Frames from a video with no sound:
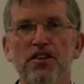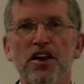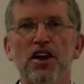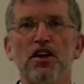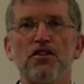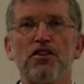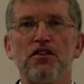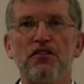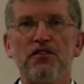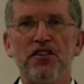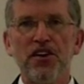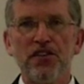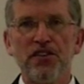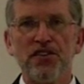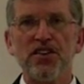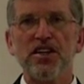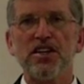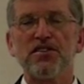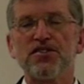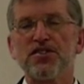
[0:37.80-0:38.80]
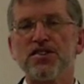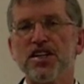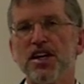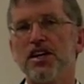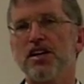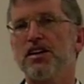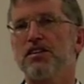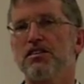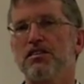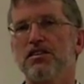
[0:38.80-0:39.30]
that on the 50th
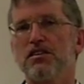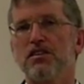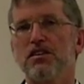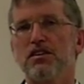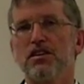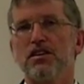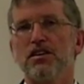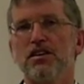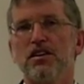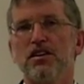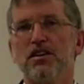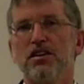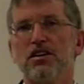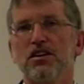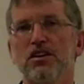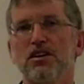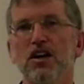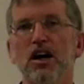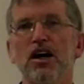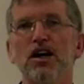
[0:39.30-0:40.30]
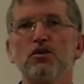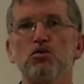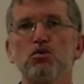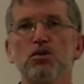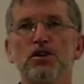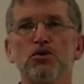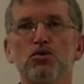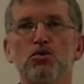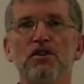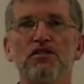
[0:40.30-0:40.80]
day, God
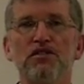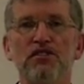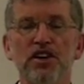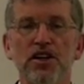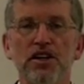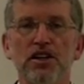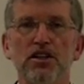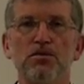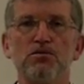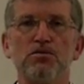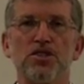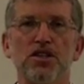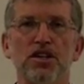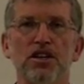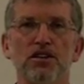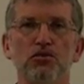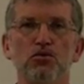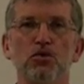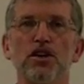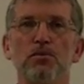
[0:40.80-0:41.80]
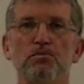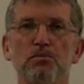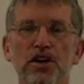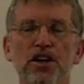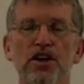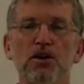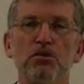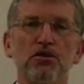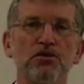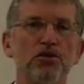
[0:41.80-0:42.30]
would reveal himself, would
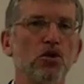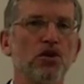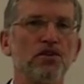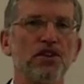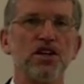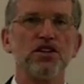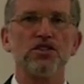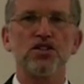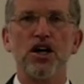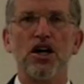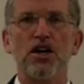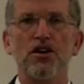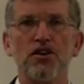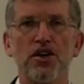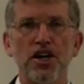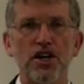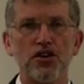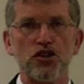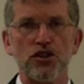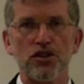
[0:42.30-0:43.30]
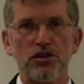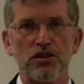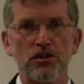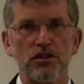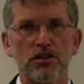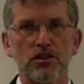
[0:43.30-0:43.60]
appear before the entire nation